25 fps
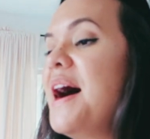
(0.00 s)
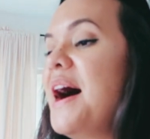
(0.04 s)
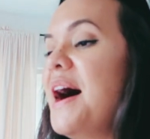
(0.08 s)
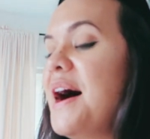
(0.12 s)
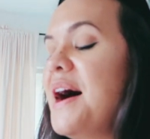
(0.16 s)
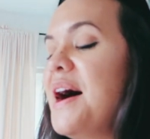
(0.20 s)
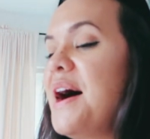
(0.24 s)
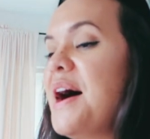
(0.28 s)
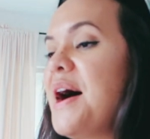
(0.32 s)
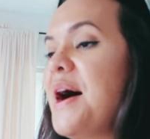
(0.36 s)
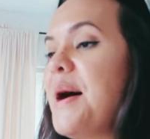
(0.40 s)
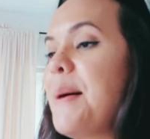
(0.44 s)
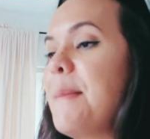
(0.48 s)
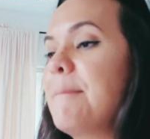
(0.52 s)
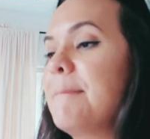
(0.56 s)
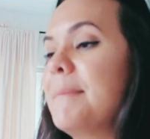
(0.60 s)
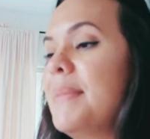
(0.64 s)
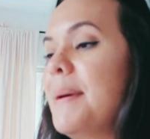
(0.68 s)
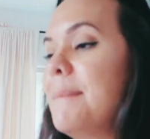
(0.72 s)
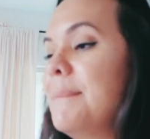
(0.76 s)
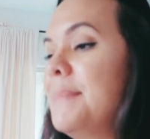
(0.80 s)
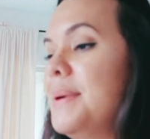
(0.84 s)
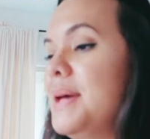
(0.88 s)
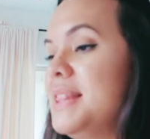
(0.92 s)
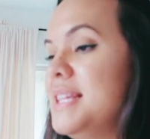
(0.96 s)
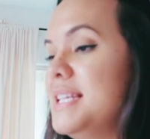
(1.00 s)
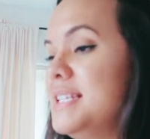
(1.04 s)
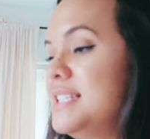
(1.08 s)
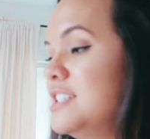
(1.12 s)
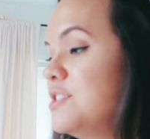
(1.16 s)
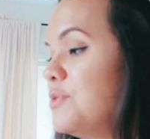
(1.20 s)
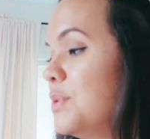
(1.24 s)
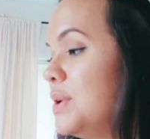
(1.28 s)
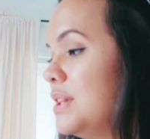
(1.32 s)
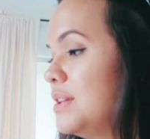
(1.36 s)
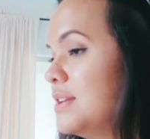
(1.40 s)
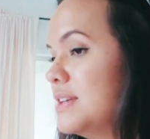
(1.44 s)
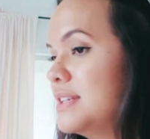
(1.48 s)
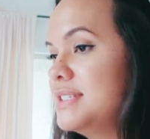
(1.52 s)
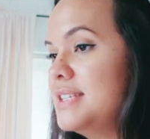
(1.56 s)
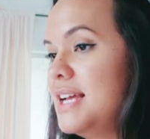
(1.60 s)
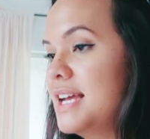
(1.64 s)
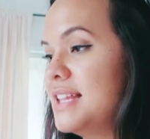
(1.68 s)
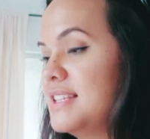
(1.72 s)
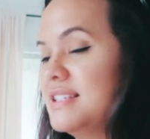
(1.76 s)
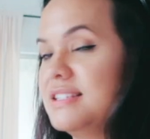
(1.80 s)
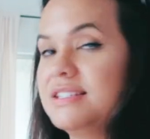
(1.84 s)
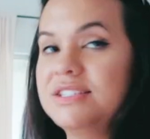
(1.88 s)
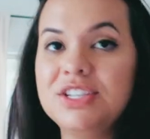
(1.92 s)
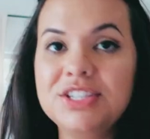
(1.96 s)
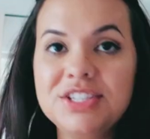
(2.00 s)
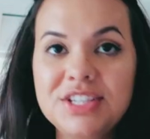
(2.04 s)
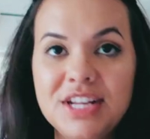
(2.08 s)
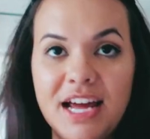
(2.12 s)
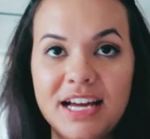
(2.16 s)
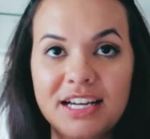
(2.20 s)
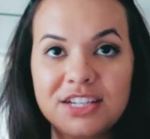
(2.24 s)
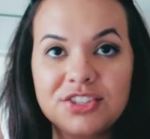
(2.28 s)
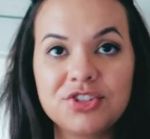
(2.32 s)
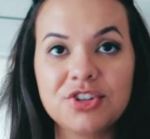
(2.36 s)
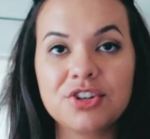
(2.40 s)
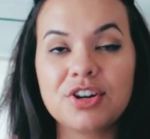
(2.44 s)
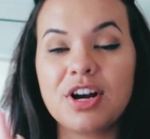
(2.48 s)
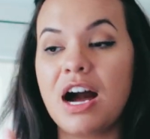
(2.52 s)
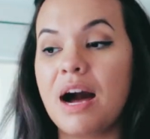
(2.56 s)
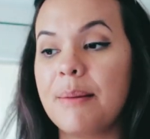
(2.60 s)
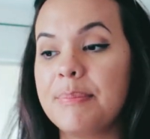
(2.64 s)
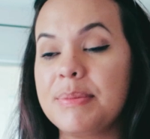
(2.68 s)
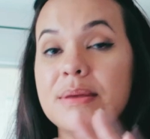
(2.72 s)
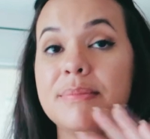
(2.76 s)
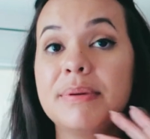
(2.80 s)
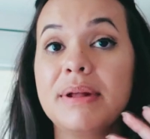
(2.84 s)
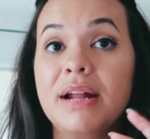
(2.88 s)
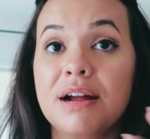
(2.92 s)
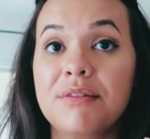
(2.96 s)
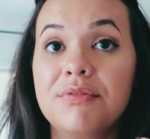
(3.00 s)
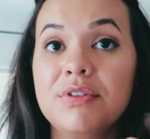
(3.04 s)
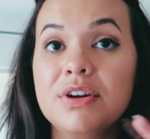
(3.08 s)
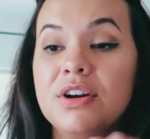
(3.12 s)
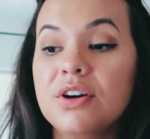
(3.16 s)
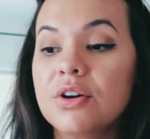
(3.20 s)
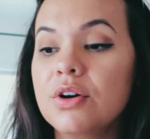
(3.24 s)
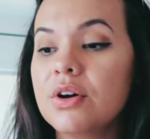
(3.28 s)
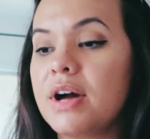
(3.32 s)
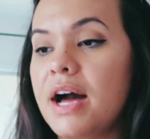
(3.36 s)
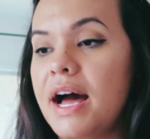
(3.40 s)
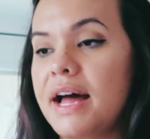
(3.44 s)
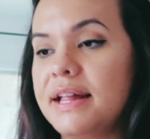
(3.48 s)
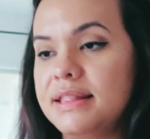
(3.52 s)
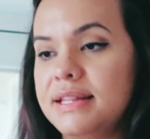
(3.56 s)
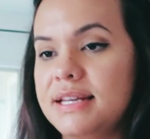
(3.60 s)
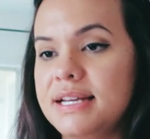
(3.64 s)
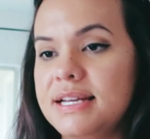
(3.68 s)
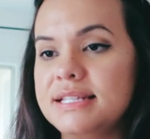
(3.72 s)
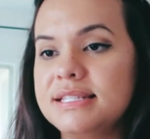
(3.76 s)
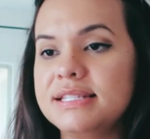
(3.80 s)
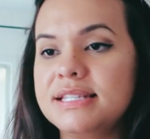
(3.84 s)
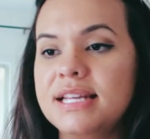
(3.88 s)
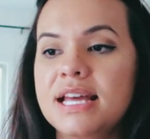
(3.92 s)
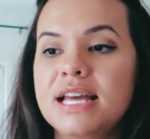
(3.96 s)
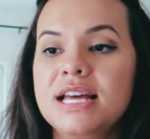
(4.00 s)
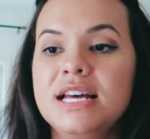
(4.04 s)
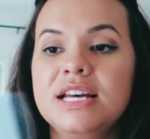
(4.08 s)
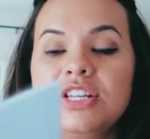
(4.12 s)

Um, but this is what it looks like. This is just an extra copy, but every girl got this.